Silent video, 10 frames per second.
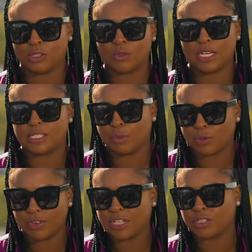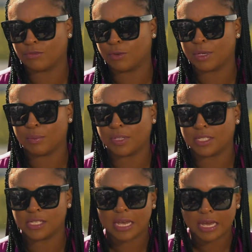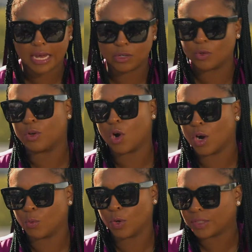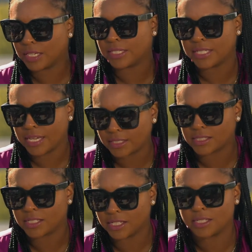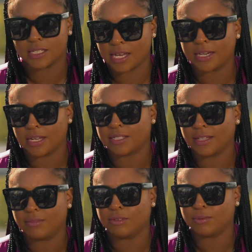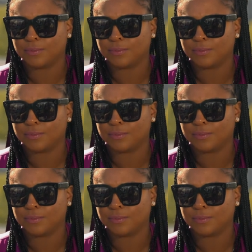So that's motivation for me because I know the hard work that it takes to get to that next level.